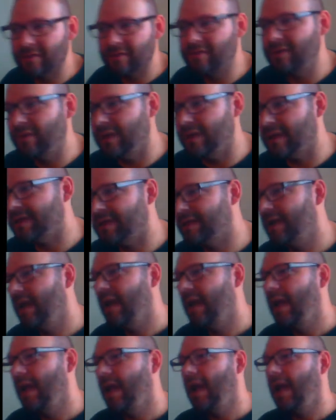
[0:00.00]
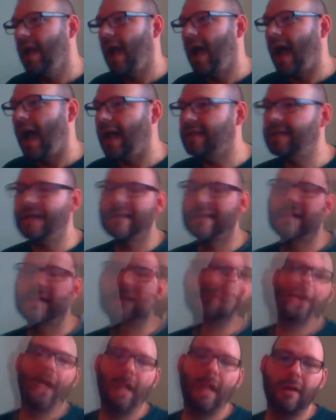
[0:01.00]
do this. I think they
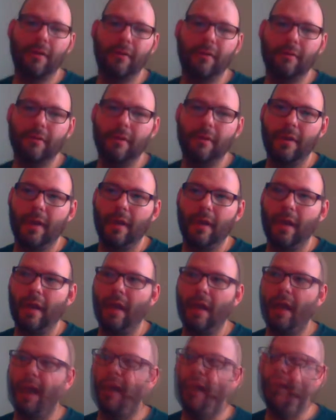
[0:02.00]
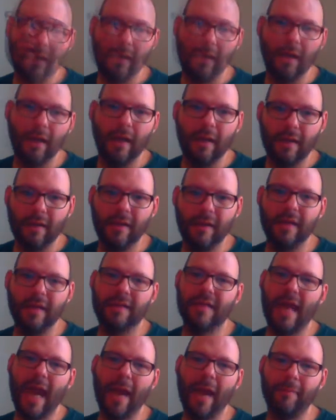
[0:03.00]
started, and this
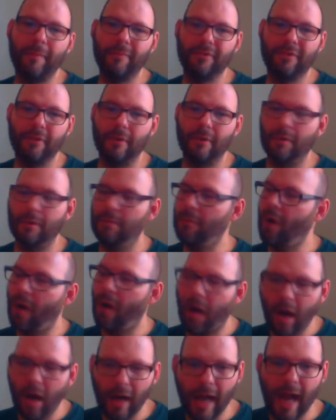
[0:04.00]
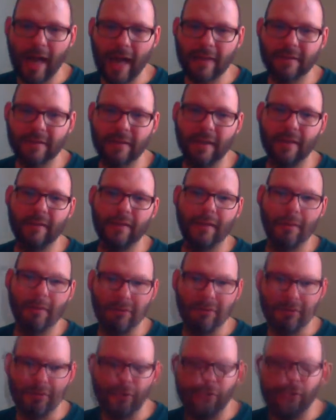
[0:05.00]
happened to them on accident. They
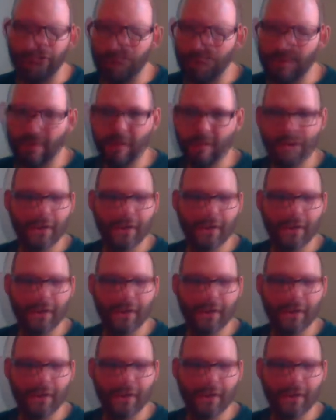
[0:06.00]
were doing the right thing,